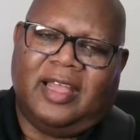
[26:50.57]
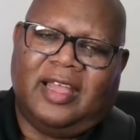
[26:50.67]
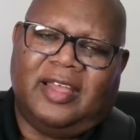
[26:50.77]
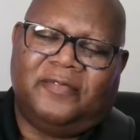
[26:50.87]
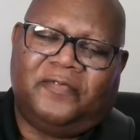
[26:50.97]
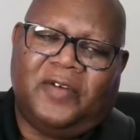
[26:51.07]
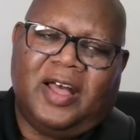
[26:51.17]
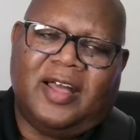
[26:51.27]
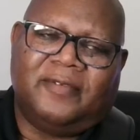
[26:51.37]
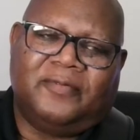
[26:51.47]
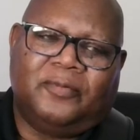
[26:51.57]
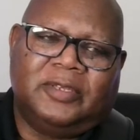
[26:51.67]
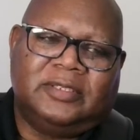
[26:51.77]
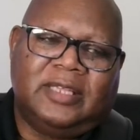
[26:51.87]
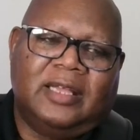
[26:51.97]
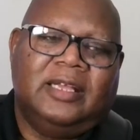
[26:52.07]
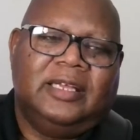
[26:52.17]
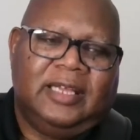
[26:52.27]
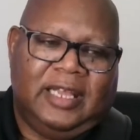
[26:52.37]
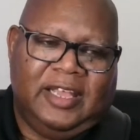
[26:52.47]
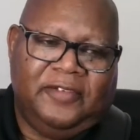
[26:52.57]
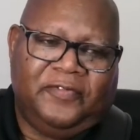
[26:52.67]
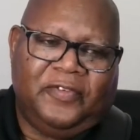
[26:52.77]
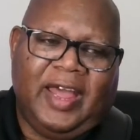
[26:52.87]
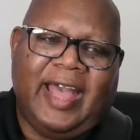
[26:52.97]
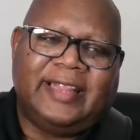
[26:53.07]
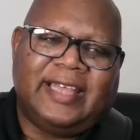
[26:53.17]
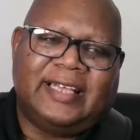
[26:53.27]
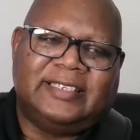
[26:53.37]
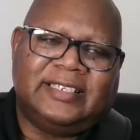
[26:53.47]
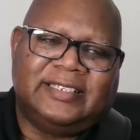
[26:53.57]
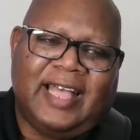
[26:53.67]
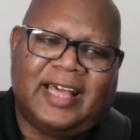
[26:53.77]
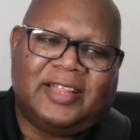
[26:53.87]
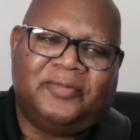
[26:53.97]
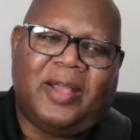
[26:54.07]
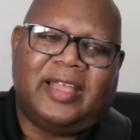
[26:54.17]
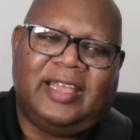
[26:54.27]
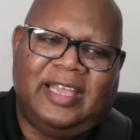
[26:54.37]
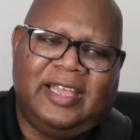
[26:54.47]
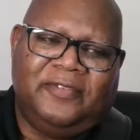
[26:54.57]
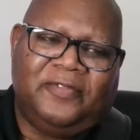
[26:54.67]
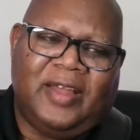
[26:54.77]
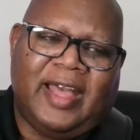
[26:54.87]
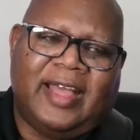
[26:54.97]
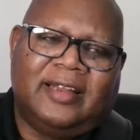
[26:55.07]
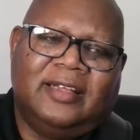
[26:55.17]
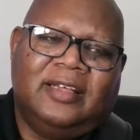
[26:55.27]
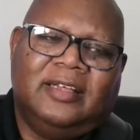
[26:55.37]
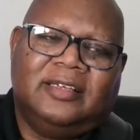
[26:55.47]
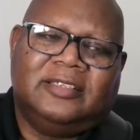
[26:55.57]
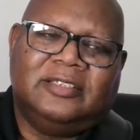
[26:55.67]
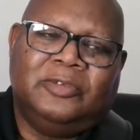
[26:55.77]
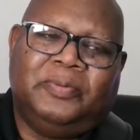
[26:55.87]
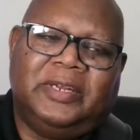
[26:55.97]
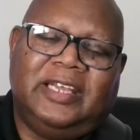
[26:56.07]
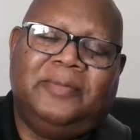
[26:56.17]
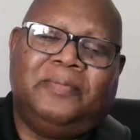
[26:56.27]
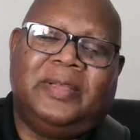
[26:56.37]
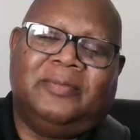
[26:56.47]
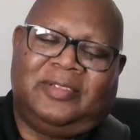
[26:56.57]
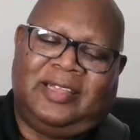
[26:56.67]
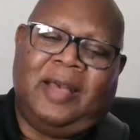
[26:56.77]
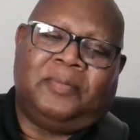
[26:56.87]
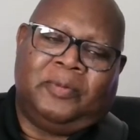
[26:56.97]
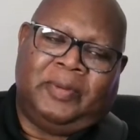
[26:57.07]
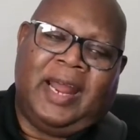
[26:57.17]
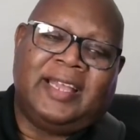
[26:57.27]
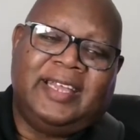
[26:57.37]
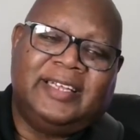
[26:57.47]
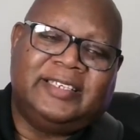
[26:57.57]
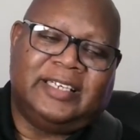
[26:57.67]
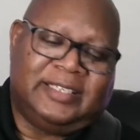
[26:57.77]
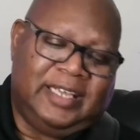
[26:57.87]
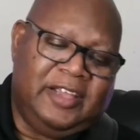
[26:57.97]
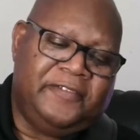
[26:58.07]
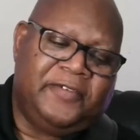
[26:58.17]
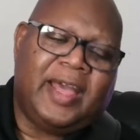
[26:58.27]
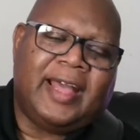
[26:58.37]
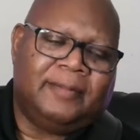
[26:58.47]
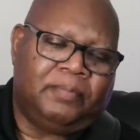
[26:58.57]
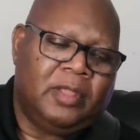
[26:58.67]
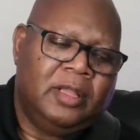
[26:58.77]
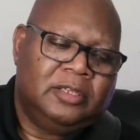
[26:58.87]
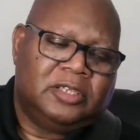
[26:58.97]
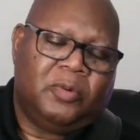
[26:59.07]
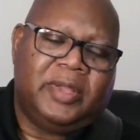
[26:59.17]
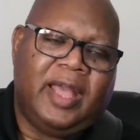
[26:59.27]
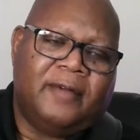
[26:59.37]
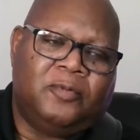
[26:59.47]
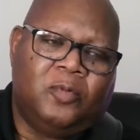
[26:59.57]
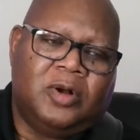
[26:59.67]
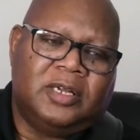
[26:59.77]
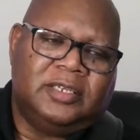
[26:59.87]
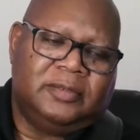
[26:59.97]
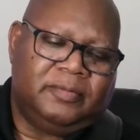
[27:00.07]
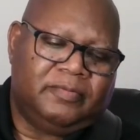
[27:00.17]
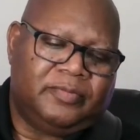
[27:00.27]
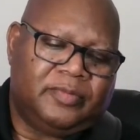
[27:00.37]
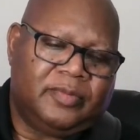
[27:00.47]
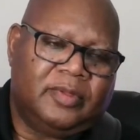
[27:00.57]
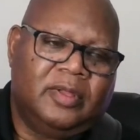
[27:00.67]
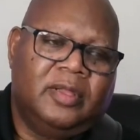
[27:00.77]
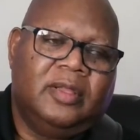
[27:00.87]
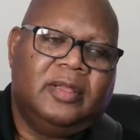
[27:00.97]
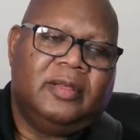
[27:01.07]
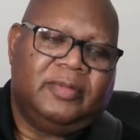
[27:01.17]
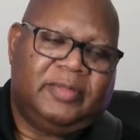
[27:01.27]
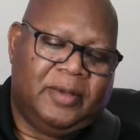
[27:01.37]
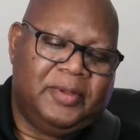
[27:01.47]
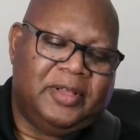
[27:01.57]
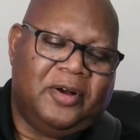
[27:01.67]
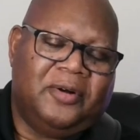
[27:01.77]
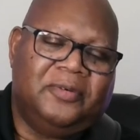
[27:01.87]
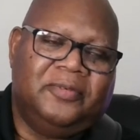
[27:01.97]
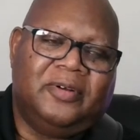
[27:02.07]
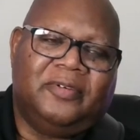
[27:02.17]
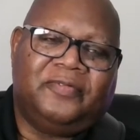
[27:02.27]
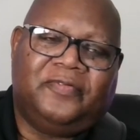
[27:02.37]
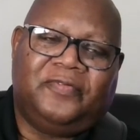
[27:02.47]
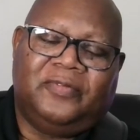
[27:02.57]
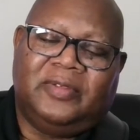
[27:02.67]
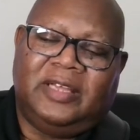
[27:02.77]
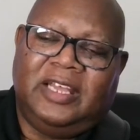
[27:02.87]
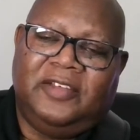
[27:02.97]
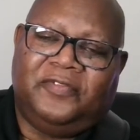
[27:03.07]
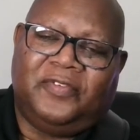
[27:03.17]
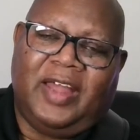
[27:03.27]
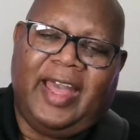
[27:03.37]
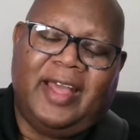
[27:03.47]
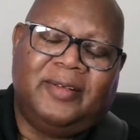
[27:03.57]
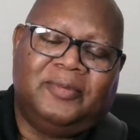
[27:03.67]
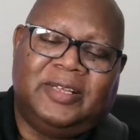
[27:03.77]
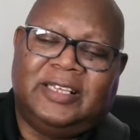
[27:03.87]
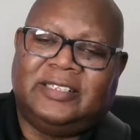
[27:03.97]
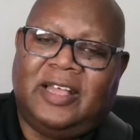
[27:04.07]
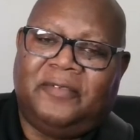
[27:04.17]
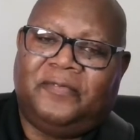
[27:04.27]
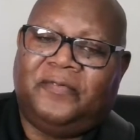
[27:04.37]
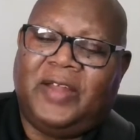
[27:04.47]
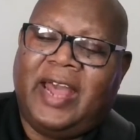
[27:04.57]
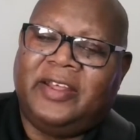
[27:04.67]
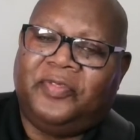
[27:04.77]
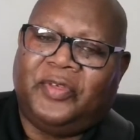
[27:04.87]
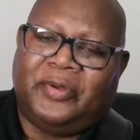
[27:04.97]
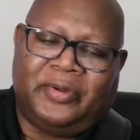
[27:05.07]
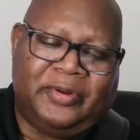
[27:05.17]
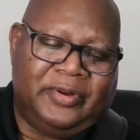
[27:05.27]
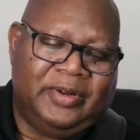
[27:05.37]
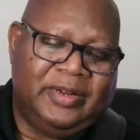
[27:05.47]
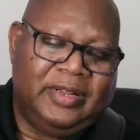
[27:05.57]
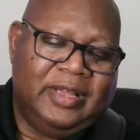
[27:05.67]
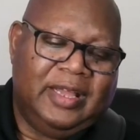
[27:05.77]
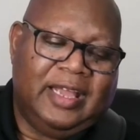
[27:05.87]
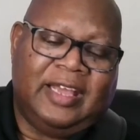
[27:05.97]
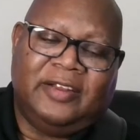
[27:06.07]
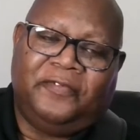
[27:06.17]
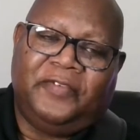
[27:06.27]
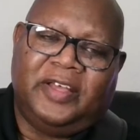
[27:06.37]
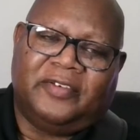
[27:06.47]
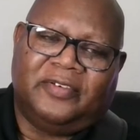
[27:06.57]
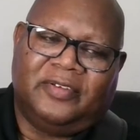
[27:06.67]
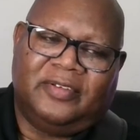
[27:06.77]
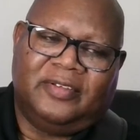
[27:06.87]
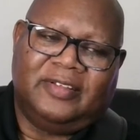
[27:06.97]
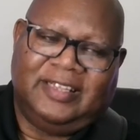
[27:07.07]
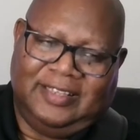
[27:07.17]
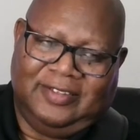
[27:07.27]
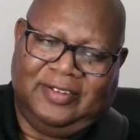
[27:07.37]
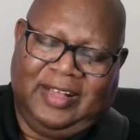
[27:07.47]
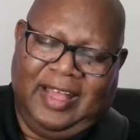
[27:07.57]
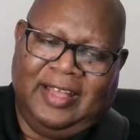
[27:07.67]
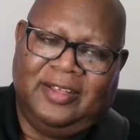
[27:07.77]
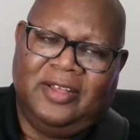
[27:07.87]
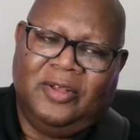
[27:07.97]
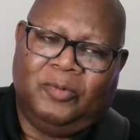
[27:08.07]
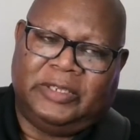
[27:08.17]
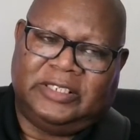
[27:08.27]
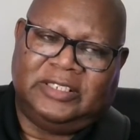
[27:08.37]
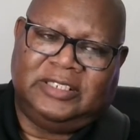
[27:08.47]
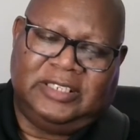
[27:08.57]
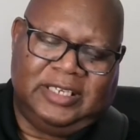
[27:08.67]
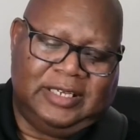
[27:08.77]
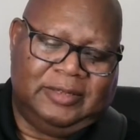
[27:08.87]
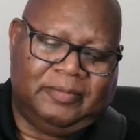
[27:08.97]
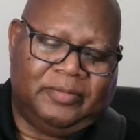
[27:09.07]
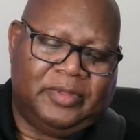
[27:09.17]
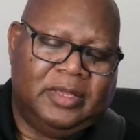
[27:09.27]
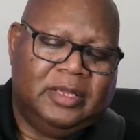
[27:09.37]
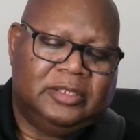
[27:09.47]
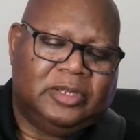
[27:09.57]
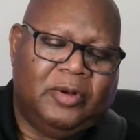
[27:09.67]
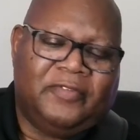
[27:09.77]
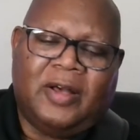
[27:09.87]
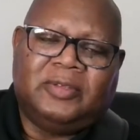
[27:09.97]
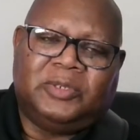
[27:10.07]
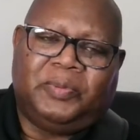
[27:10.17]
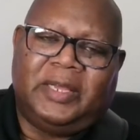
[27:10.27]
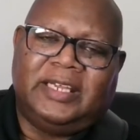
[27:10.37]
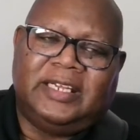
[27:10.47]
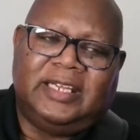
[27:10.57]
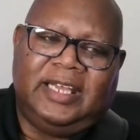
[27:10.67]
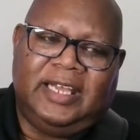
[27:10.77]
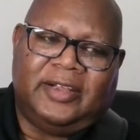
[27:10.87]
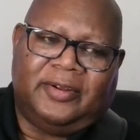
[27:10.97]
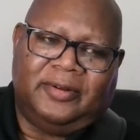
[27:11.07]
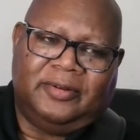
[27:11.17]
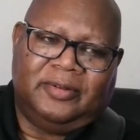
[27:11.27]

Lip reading: and 5. What's that? E flat. That's exactly right. E flat. You put E capital, but I get you. It's E flat. So we have 1. we go. E flat is that flatted 3rd and the 5th. Okay? Which is G. So if I was playing it here,